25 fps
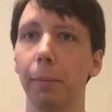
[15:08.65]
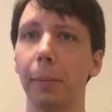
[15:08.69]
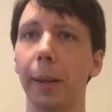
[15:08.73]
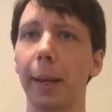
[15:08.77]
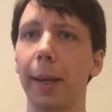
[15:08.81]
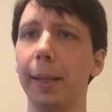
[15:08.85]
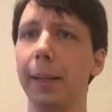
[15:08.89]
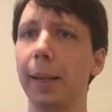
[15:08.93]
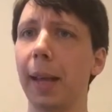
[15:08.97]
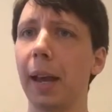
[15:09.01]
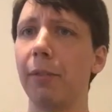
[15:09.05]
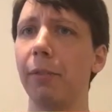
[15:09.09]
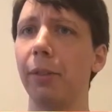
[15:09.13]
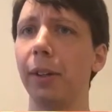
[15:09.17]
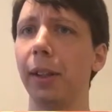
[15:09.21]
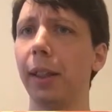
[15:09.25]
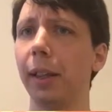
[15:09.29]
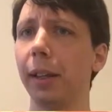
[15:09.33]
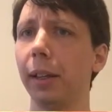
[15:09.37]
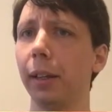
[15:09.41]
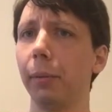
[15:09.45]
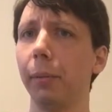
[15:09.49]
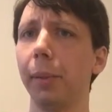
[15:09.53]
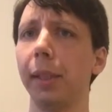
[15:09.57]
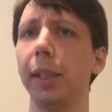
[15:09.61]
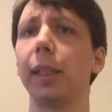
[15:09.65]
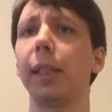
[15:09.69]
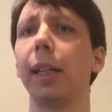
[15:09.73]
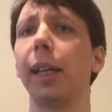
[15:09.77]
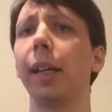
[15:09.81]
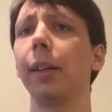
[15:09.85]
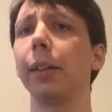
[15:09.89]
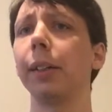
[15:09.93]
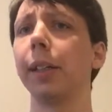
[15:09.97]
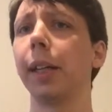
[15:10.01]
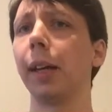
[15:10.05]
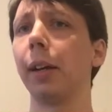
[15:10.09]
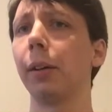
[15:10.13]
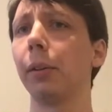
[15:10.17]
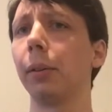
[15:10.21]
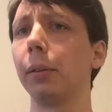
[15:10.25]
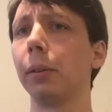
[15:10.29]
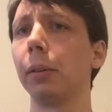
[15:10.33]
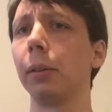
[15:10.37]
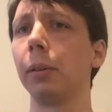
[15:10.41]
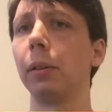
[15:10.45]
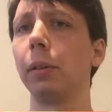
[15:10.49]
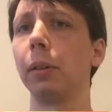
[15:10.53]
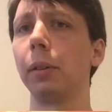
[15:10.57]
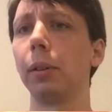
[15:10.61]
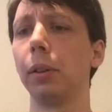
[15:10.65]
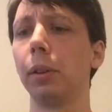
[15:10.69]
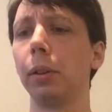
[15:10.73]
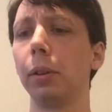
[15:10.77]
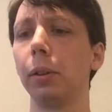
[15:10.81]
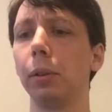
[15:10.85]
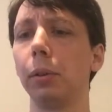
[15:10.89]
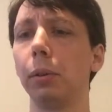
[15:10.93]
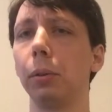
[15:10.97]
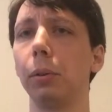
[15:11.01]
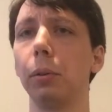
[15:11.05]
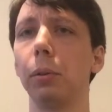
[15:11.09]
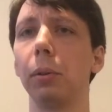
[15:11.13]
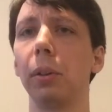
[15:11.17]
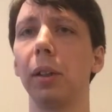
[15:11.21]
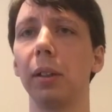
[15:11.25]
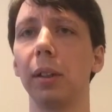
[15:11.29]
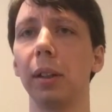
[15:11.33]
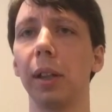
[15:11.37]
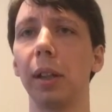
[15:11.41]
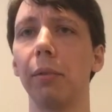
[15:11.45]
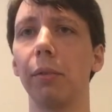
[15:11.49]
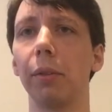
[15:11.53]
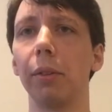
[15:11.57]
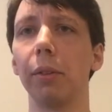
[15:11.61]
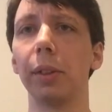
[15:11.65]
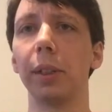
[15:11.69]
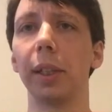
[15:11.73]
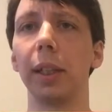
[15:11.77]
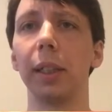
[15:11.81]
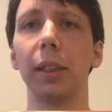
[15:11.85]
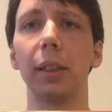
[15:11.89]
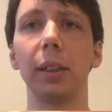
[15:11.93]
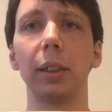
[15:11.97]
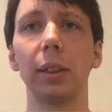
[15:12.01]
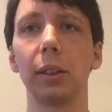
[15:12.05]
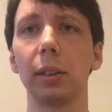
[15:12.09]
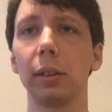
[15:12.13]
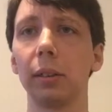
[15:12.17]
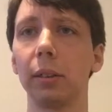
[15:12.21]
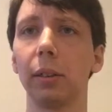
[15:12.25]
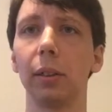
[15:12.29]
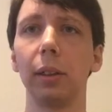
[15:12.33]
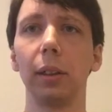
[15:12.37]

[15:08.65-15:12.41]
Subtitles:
and everything can be scaled down to a level that's